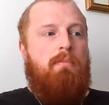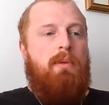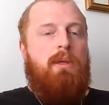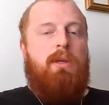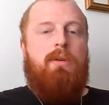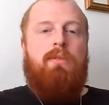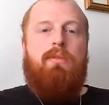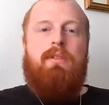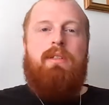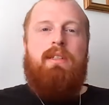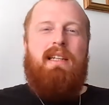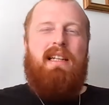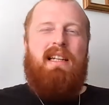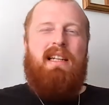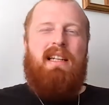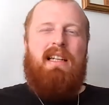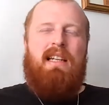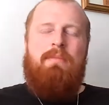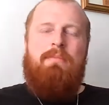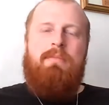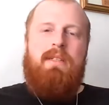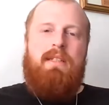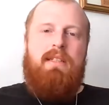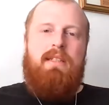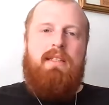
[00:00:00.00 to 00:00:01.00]

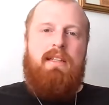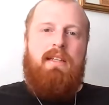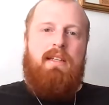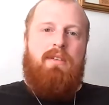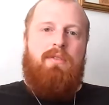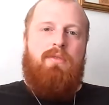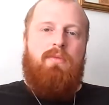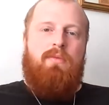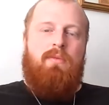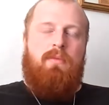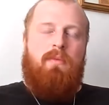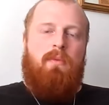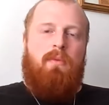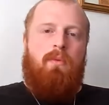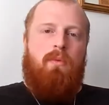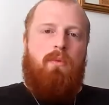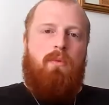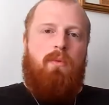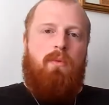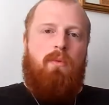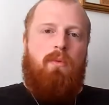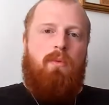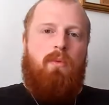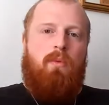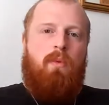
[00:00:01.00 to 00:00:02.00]
limited
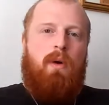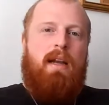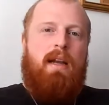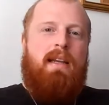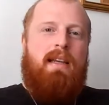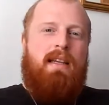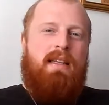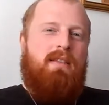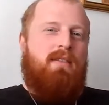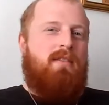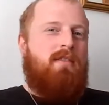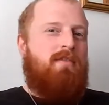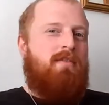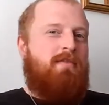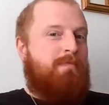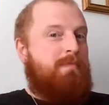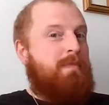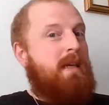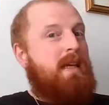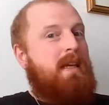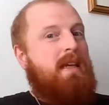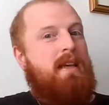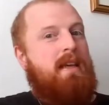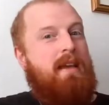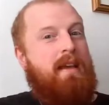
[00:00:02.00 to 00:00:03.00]
ways of
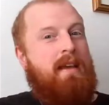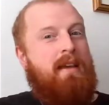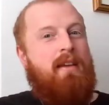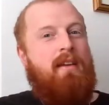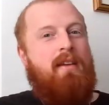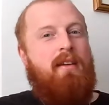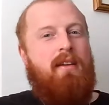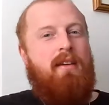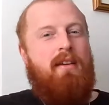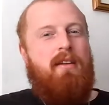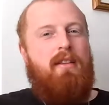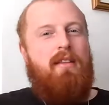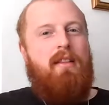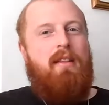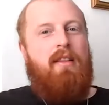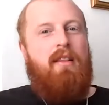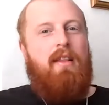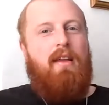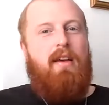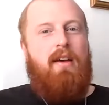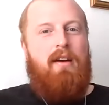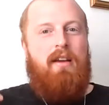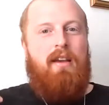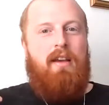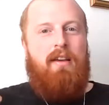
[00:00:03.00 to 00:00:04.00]
being
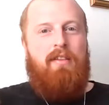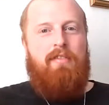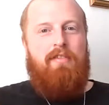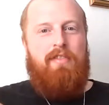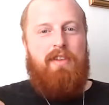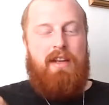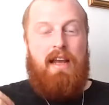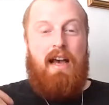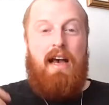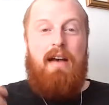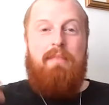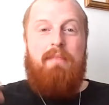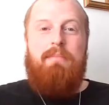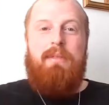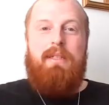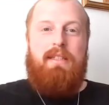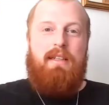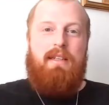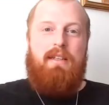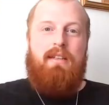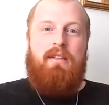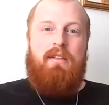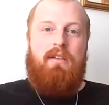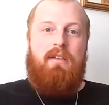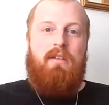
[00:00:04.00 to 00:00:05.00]
that I have
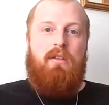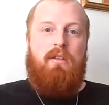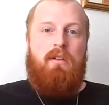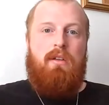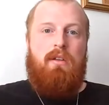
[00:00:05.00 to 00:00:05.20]
inhabited.